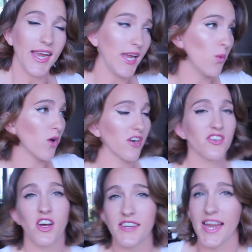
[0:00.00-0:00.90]
He
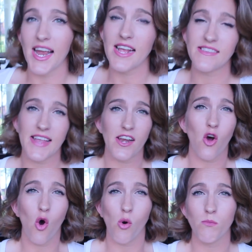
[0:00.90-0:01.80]
worked all day. I stayed
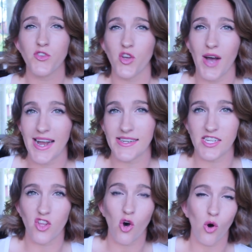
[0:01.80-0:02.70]
home. So I
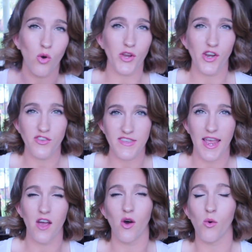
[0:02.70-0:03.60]
did the whole, you know,
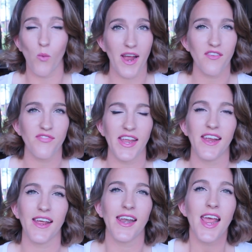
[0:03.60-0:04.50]
stay at home wife
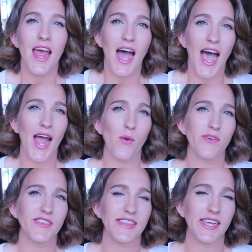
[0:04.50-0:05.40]
thing and I
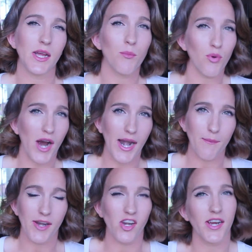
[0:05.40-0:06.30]
was the
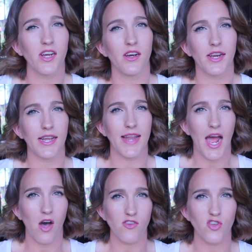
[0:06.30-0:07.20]
primary cook in the
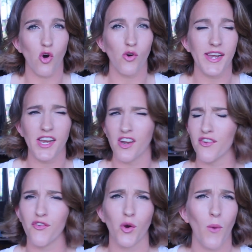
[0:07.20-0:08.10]
household. He
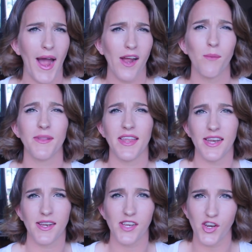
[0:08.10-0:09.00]
cooked for a while, but
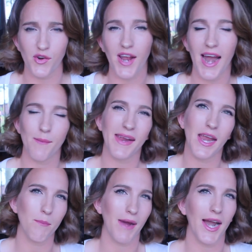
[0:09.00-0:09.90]
then it you kind of
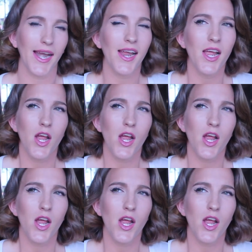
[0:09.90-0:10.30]
became my